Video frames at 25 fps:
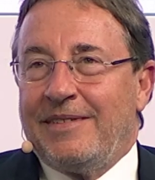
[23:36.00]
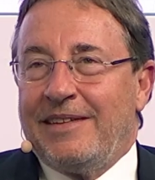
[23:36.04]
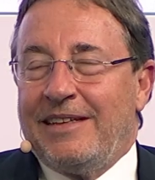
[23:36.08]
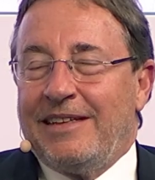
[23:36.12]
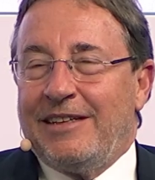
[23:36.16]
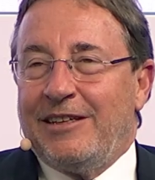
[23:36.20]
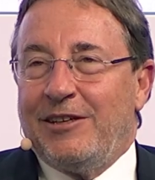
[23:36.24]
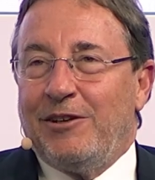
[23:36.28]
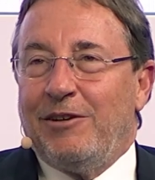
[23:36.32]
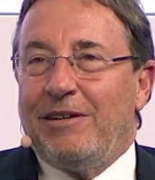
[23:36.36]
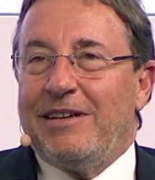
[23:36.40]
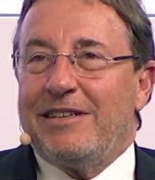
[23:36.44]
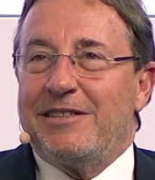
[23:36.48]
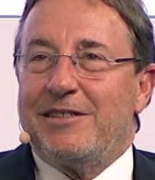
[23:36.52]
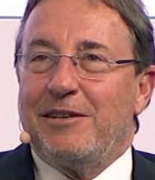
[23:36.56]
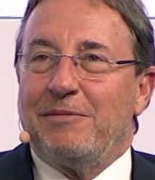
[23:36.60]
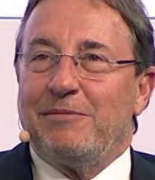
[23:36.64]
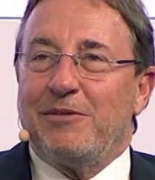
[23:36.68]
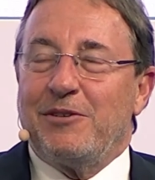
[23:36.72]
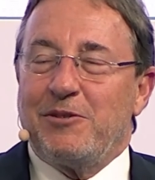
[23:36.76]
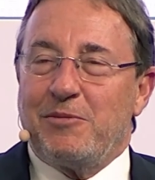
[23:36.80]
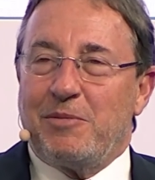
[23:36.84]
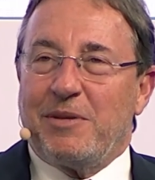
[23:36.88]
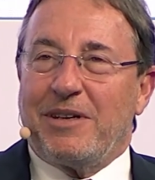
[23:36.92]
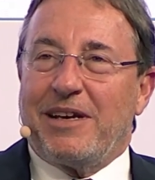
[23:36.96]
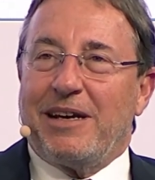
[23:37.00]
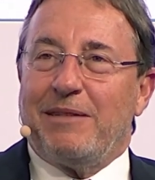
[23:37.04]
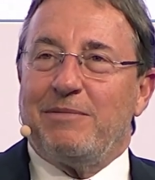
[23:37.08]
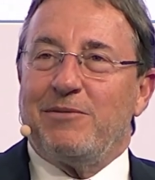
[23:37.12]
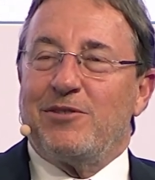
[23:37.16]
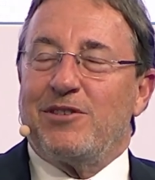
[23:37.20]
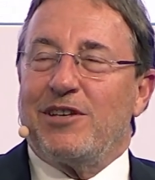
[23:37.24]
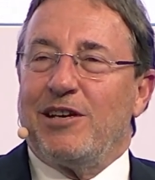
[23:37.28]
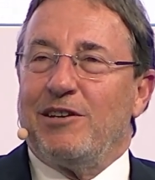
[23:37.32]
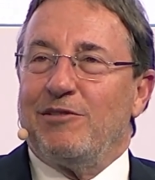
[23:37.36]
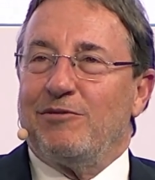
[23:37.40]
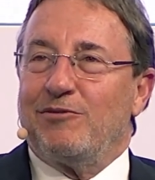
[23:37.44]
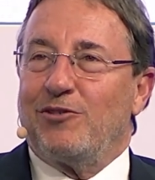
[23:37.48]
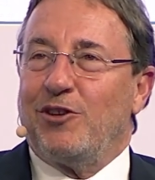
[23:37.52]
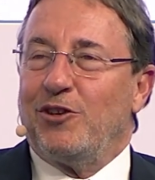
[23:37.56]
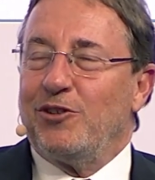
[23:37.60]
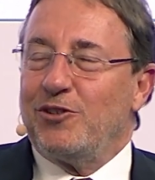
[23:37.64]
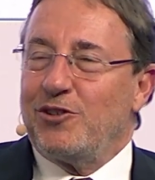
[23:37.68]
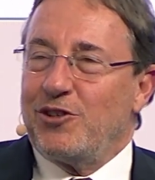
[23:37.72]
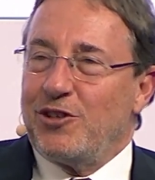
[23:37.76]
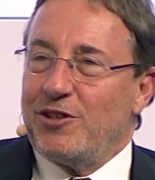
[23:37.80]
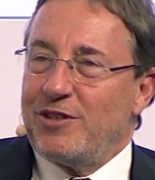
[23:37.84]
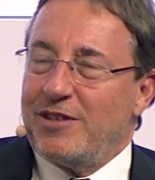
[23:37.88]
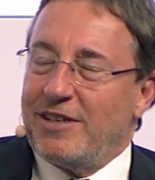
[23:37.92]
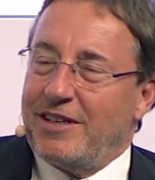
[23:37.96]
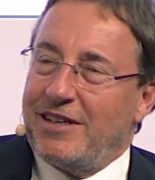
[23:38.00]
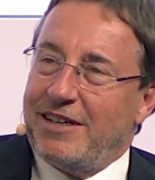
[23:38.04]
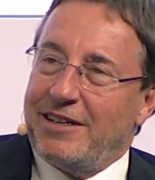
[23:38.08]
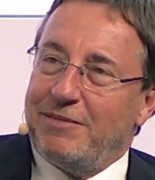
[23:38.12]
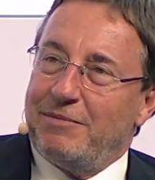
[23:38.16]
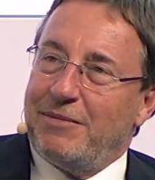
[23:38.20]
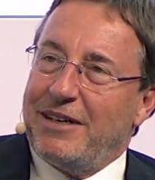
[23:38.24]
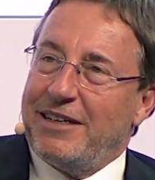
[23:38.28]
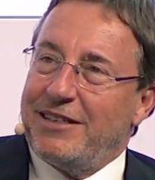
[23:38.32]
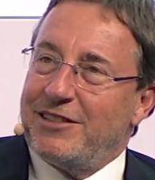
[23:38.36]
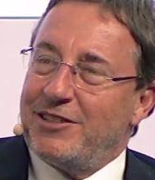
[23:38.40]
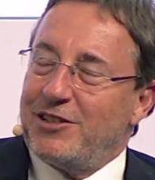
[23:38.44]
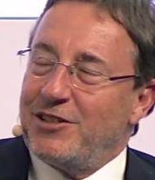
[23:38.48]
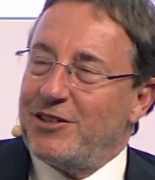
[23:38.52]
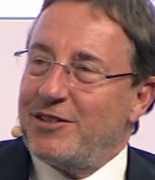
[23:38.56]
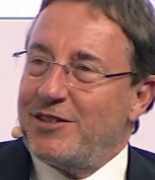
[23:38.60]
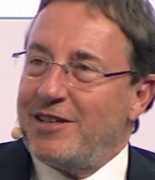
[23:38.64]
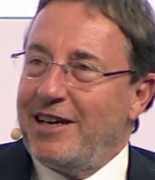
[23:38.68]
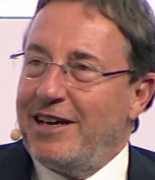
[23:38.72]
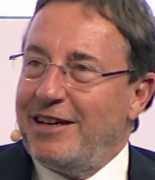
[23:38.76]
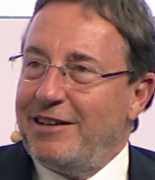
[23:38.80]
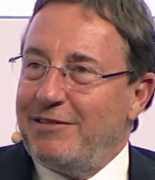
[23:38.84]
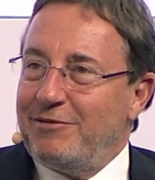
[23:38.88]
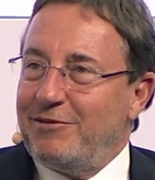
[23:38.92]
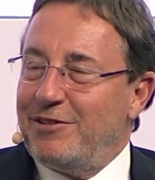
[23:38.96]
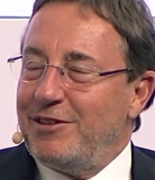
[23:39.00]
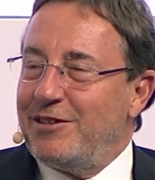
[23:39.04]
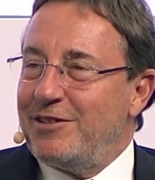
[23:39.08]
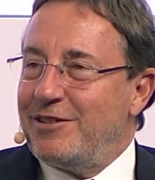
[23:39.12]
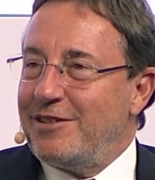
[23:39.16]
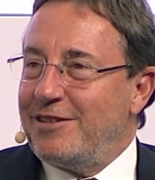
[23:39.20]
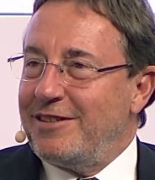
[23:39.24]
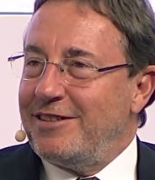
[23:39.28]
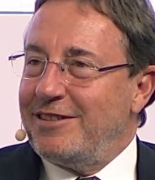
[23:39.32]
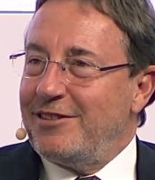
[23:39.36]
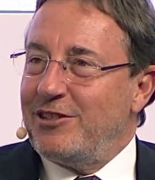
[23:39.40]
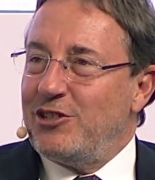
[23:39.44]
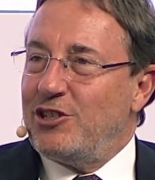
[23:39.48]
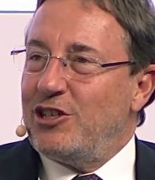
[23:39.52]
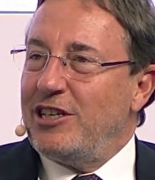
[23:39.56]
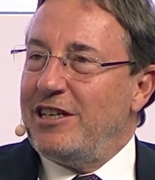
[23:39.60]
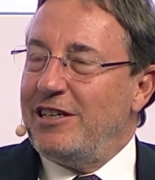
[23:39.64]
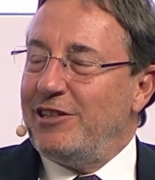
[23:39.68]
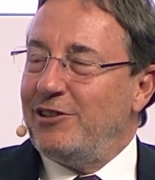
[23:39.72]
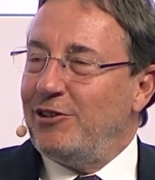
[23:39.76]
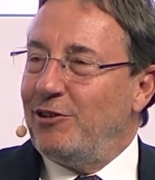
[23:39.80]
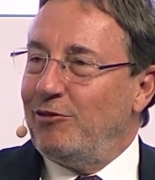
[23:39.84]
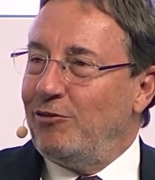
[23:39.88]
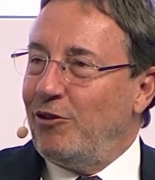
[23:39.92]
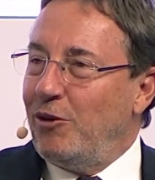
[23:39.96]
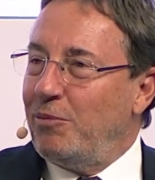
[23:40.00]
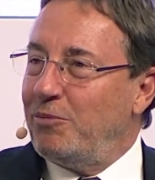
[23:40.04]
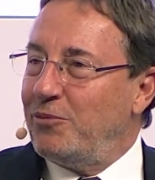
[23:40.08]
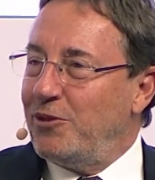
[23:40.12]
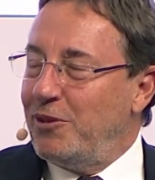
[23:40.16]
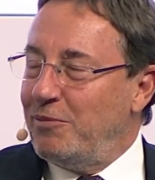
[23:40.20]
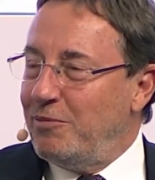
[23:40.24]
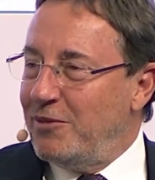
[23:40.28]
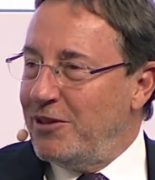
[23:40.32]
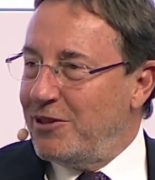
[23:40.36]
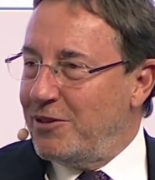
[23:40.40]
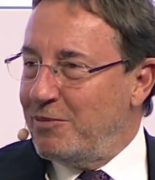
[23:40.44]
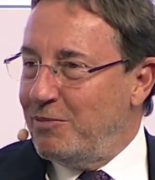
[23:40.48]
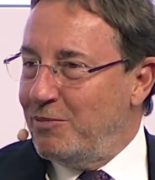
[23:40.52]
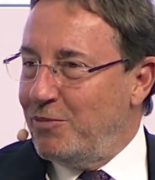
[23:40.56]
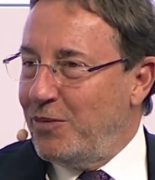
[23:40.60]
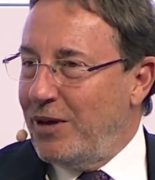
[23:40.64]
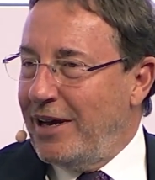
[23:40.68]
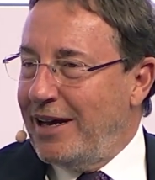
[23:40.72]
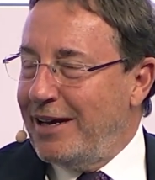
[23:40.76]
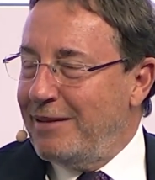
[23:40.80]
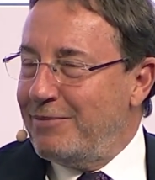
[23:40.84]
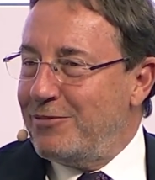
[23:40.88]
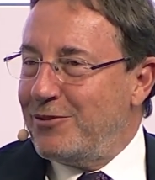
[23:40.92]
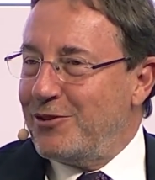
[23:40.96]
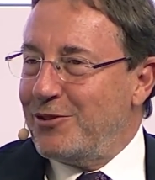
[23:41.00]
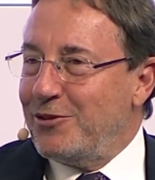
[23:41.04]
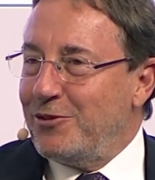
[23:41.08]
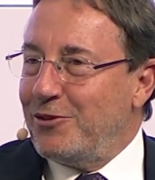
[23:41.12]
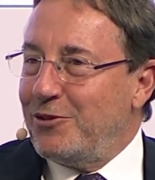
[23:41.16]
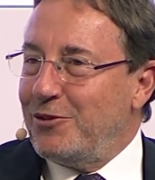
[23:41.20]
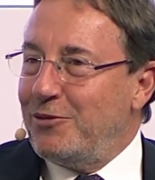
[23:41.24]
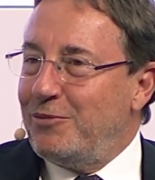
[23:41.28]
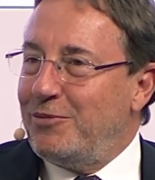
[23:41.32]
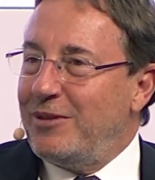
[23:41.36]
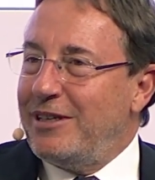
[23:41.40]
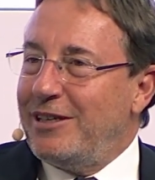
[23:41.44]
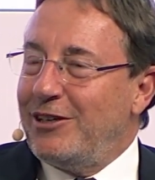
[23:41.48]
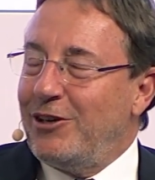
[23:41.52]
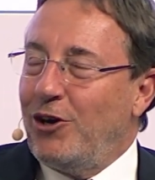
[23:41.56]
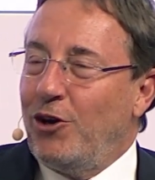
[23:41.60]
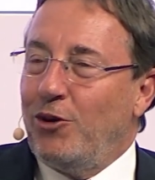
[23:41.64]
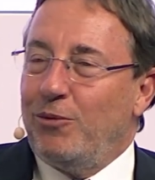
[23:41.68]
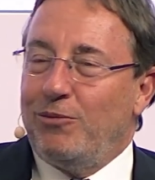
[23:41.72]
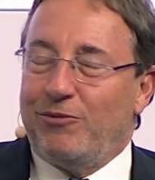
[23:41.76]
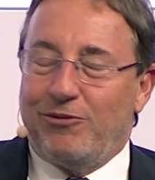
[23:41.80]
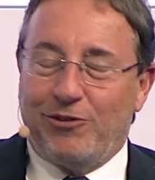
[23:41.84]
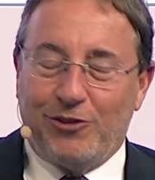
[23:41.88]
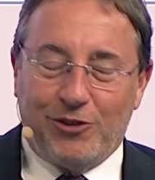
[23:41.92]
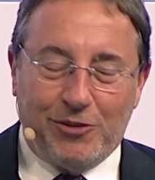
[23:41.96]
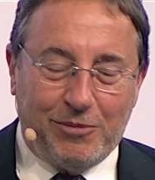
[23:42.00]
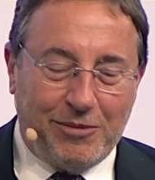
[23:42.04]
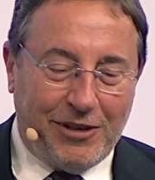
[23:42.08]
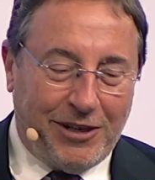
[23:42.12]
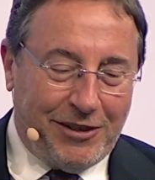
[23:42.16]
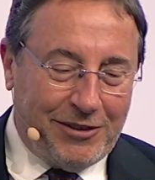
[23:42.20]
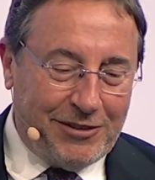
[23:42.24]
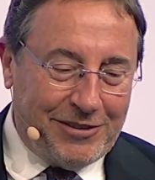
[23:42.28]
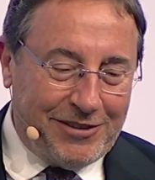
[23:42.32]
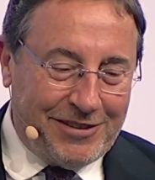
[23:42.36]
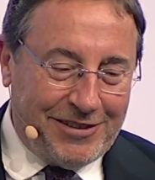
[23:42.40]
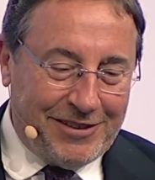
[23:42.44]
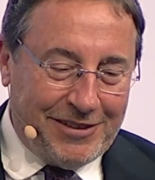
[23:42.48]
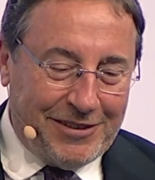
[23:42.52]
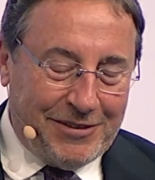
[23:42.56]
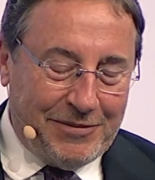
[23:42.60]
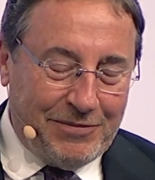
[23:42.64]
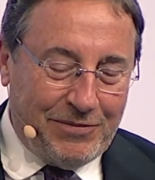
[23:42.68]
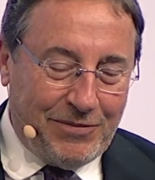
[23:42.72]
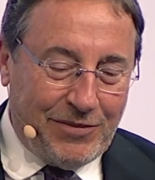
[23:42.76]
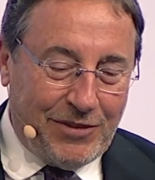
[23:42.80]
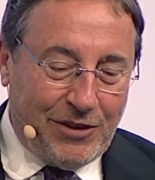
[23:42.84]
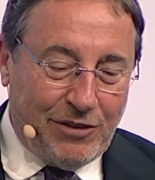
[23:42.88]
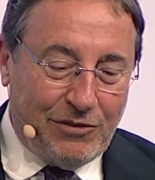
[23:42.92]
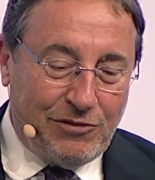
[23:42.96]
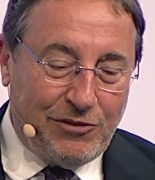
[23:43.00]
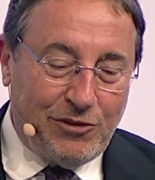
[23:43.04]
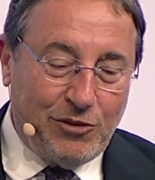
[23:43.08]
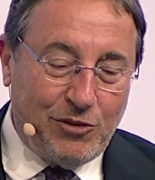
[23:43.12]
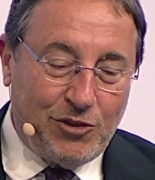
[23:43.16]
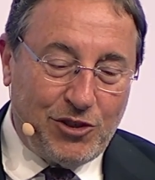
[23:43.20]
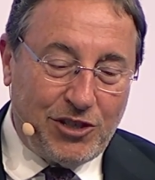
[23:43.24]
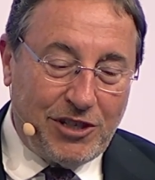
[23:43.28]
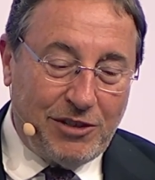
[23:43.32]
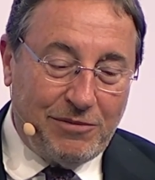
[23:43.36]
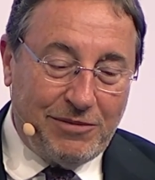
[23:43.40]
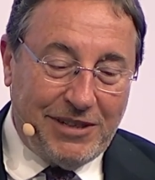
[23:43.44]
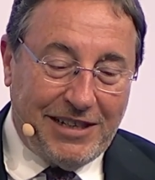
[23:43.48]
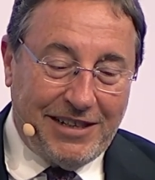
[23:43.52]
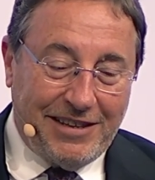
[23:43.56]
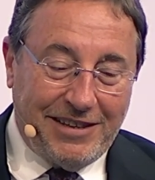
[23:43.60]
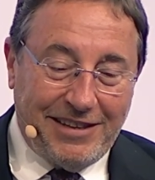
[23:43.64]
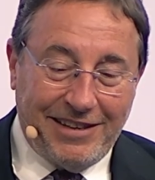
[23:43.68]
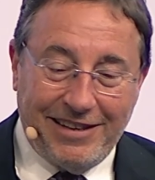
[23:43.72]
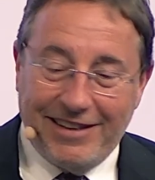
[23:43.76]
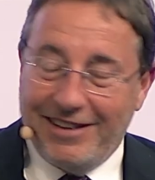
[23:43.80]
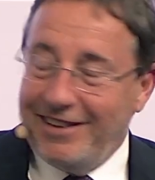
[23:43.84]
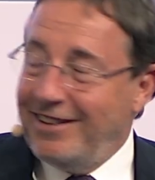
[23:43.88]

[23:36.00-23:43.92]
You know, I sometimes become self-conscious that I might just have this gene of optimism, perhaps, or being hopeful about the future when